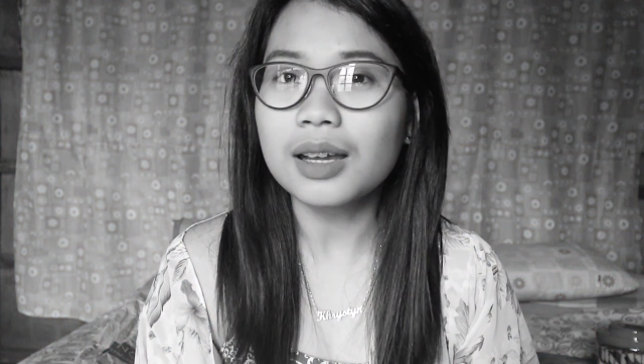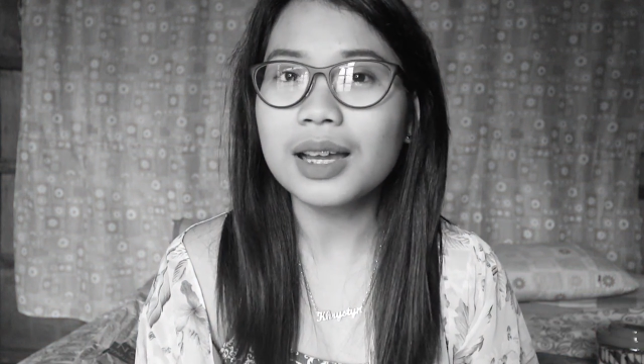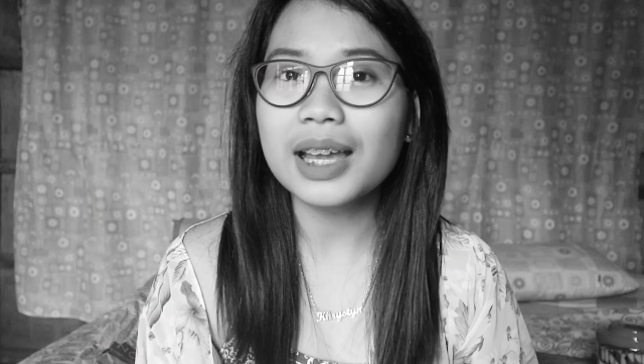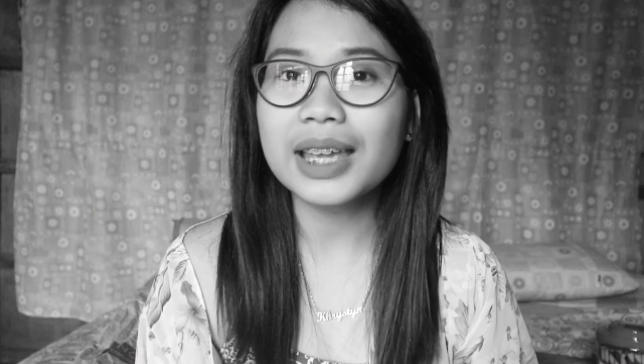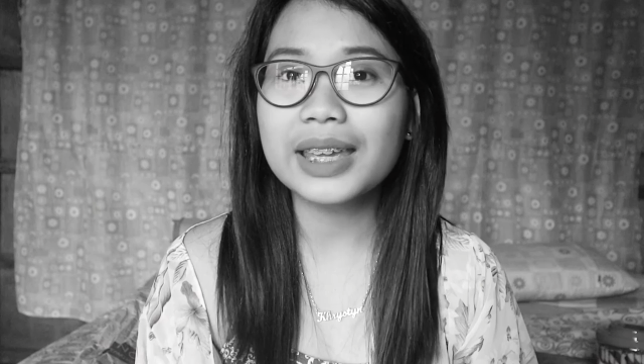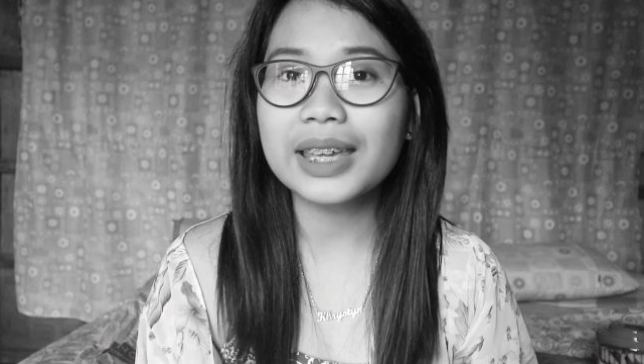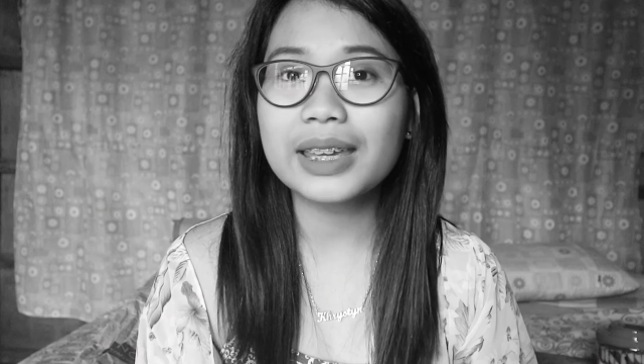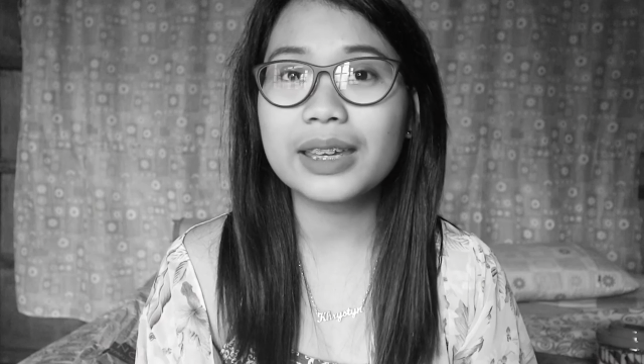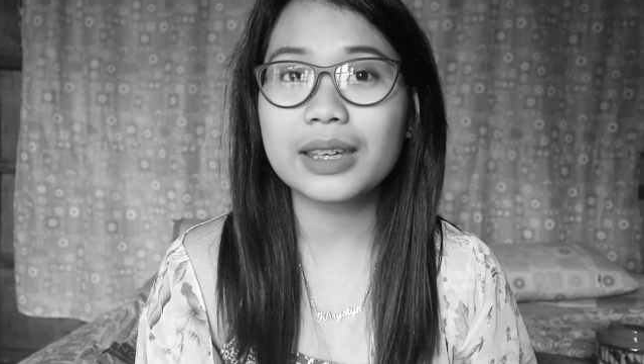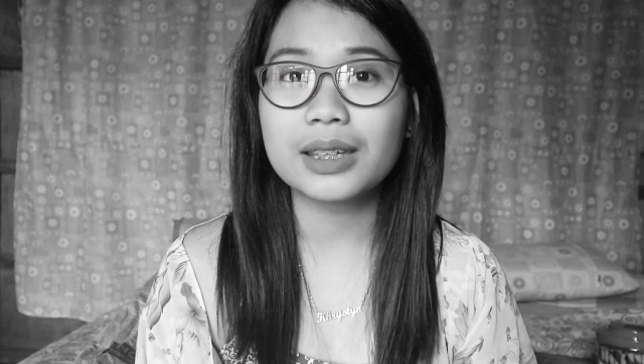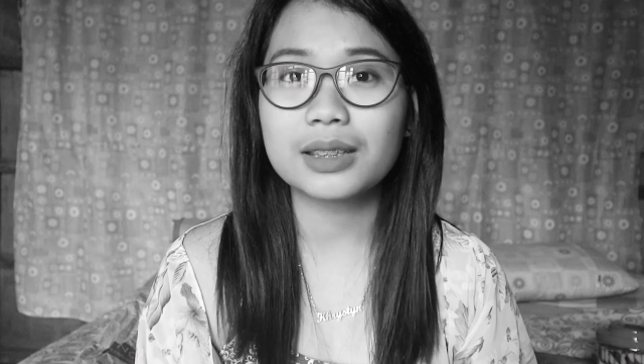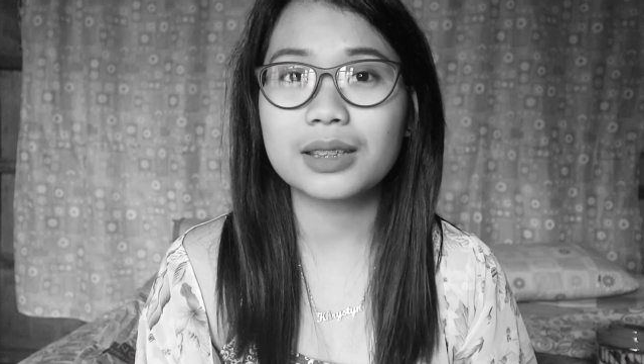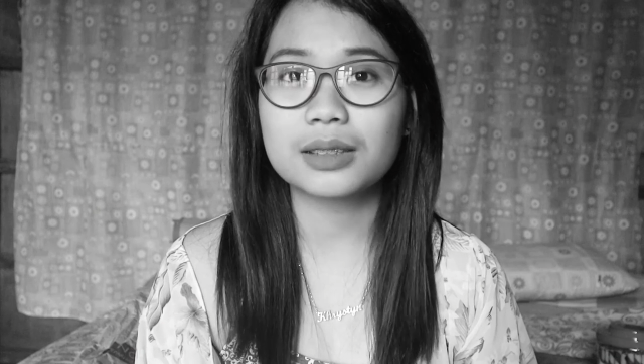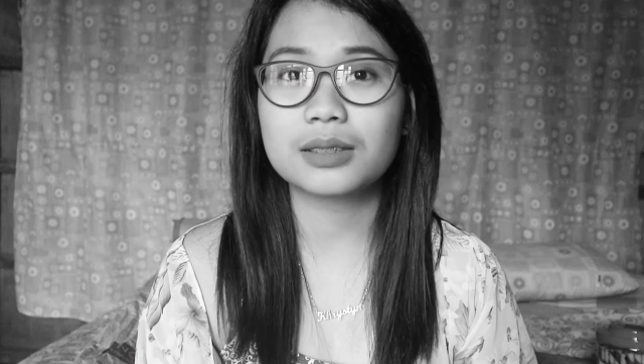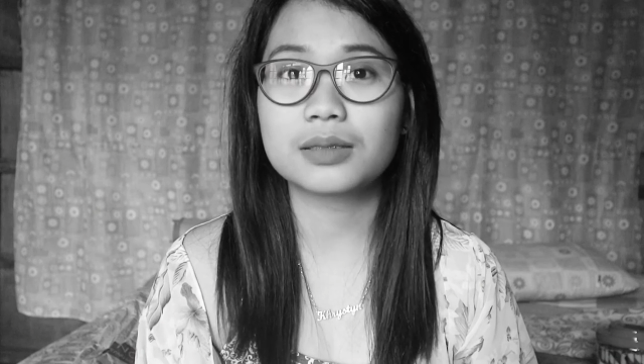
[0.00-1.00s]
I
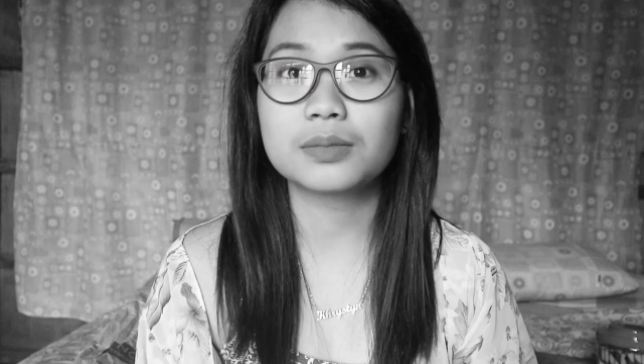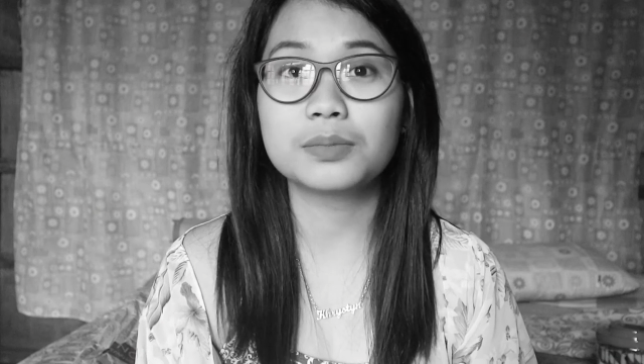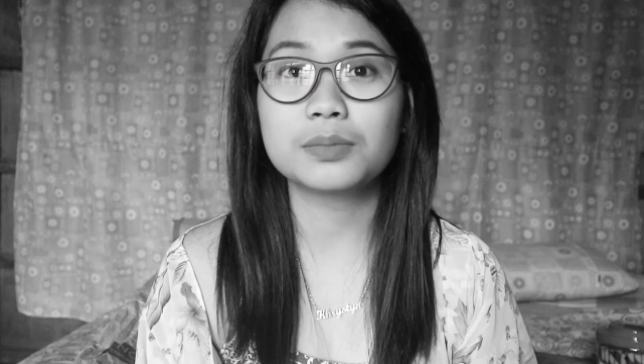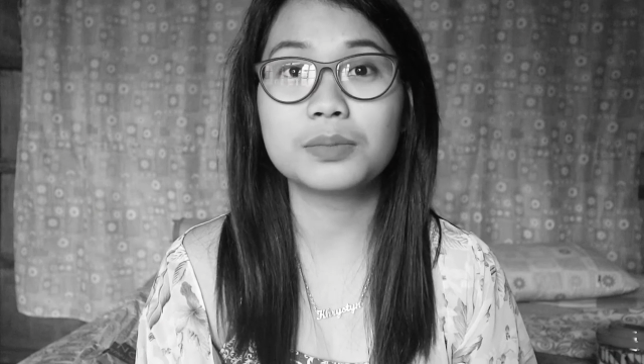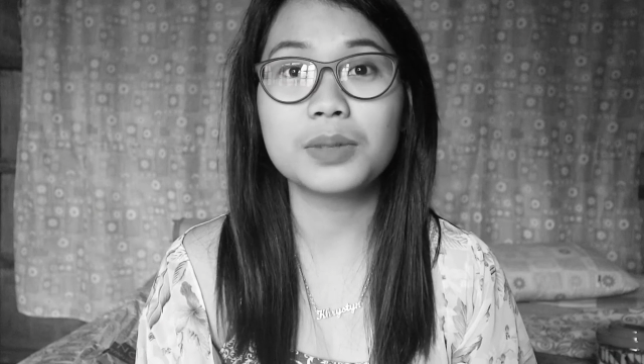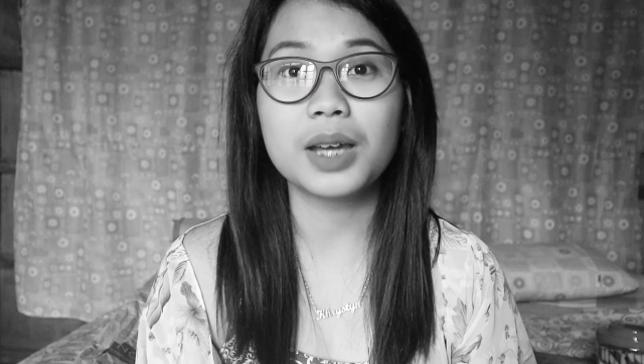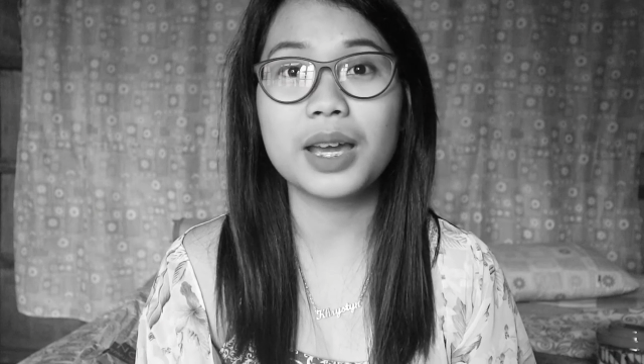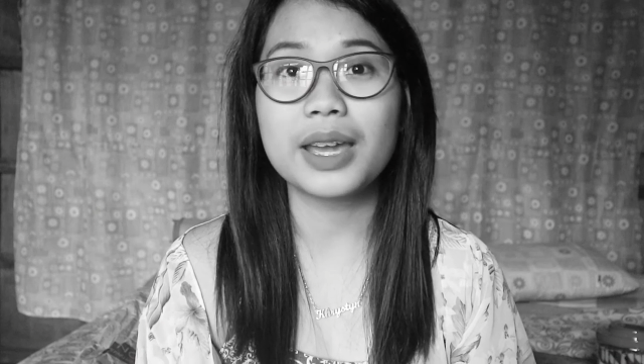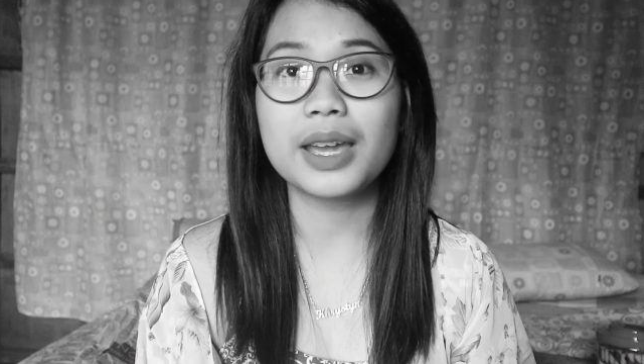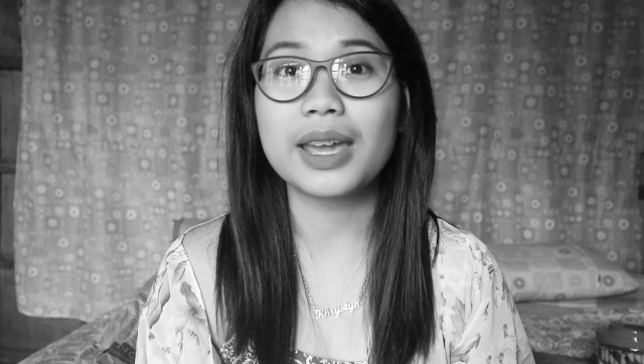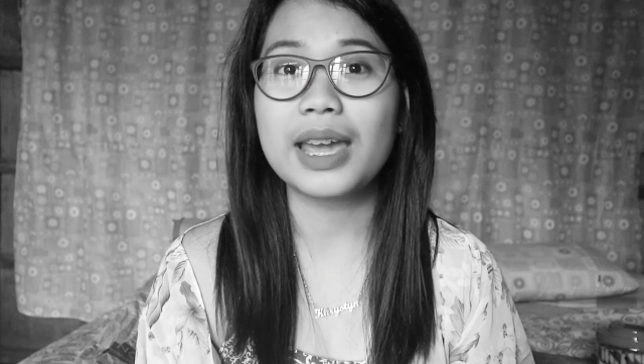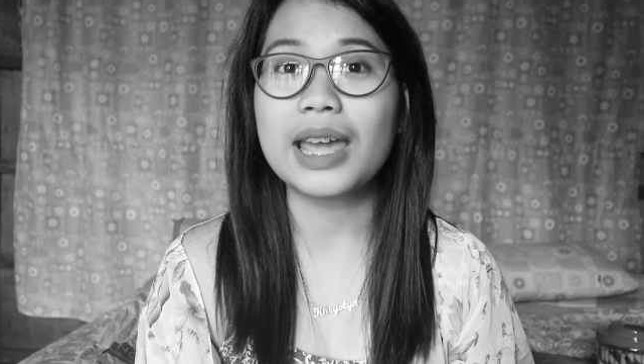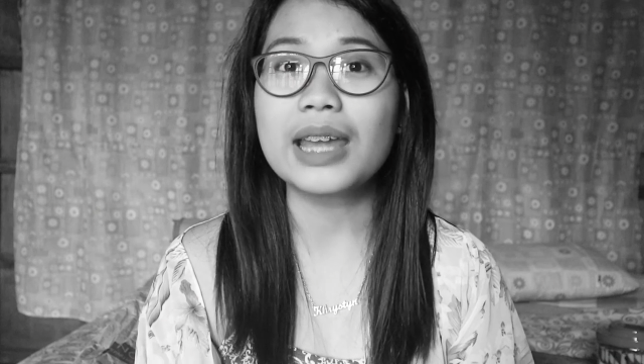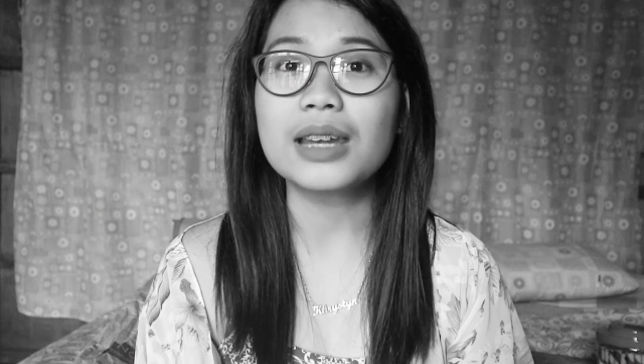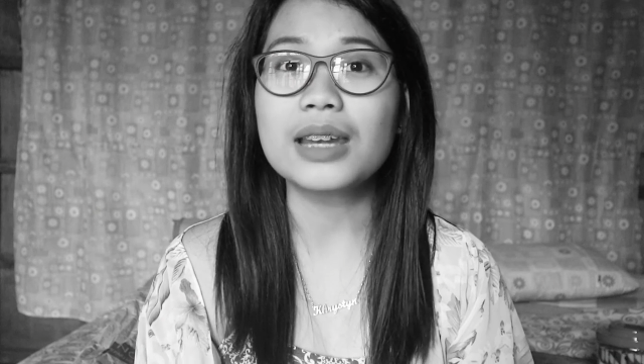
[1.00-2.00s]
can't buy
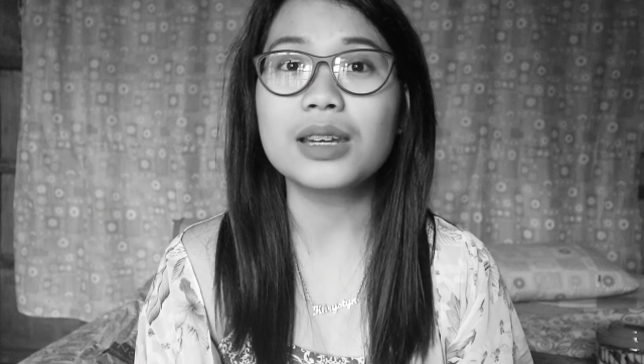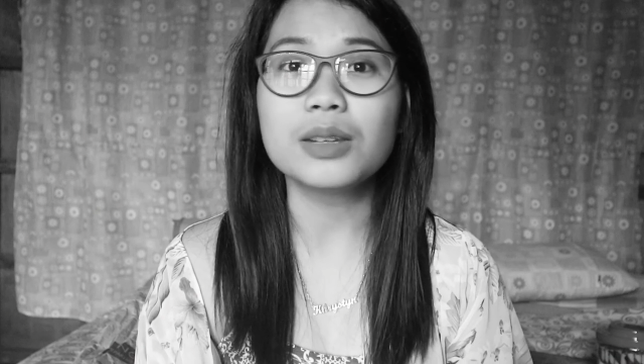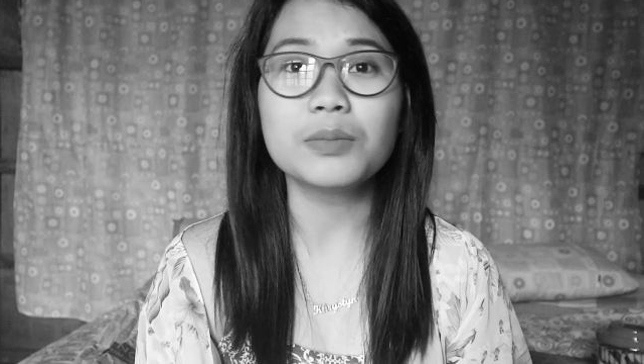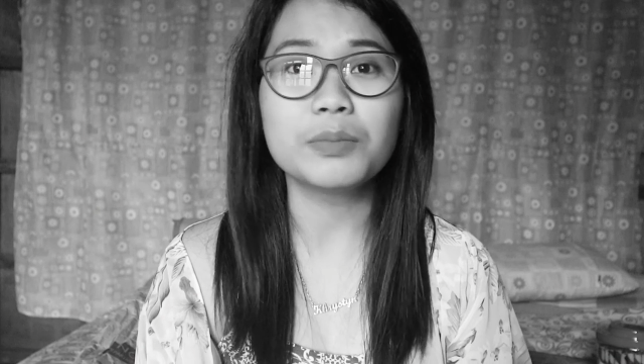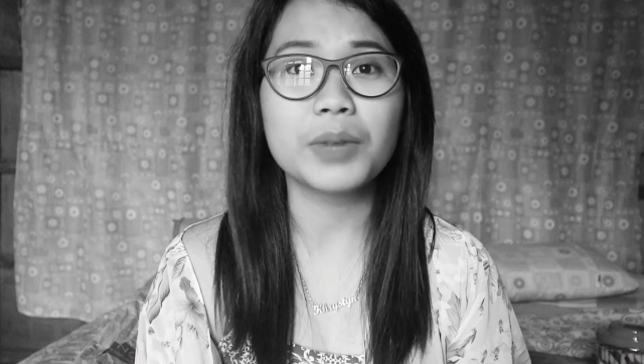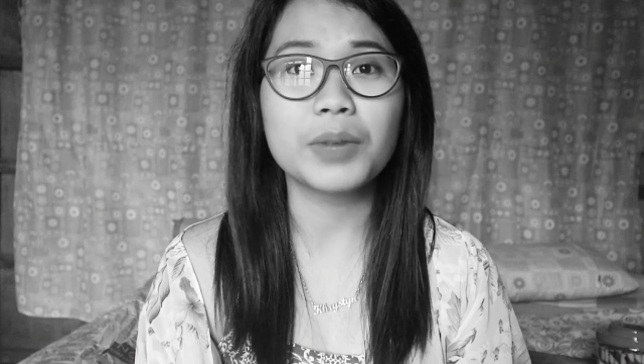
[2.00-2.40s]
any